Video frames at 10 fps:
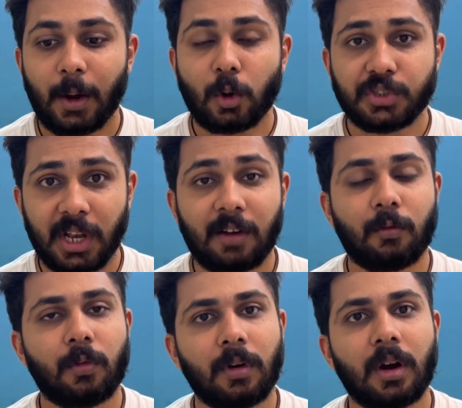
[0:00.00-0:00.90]
Australia
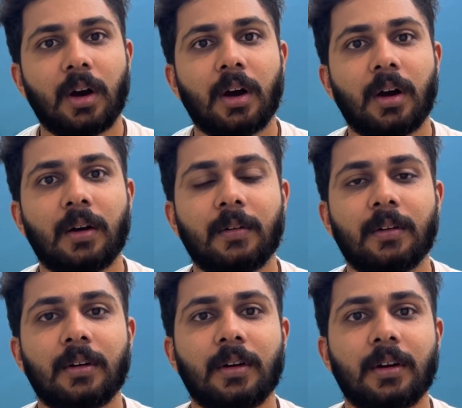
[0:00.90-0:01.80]
uh,
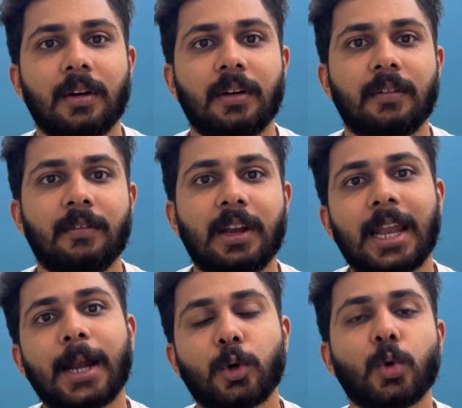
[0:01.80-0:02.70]
will
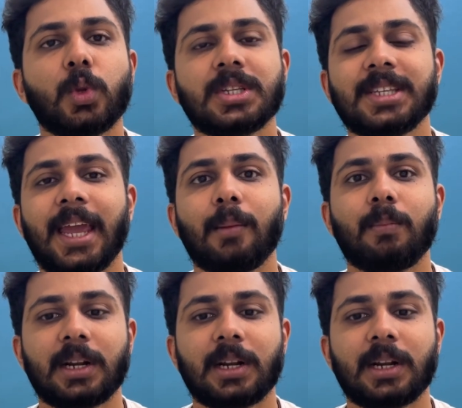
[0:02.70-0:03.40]
like to do the same.